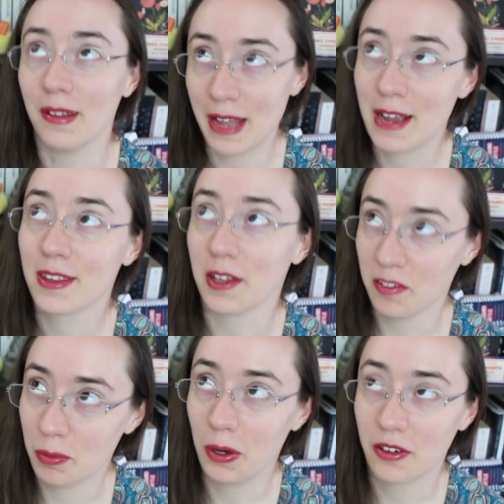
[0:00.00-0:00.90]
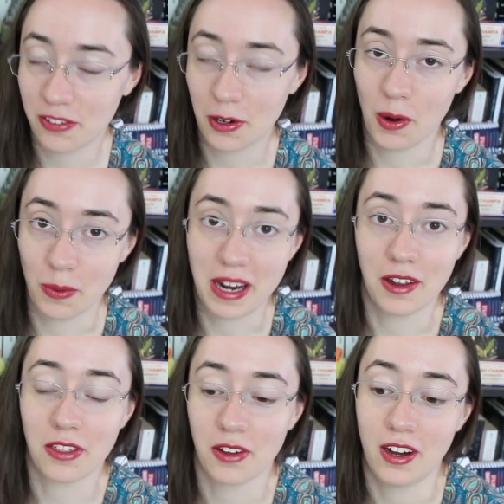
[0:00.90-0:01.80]
length of book for a
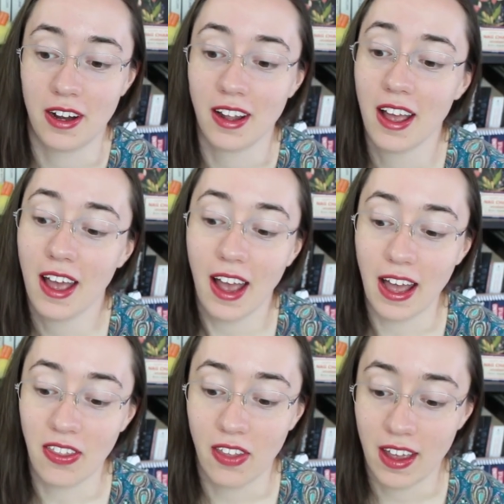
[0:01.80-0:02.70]
readathon and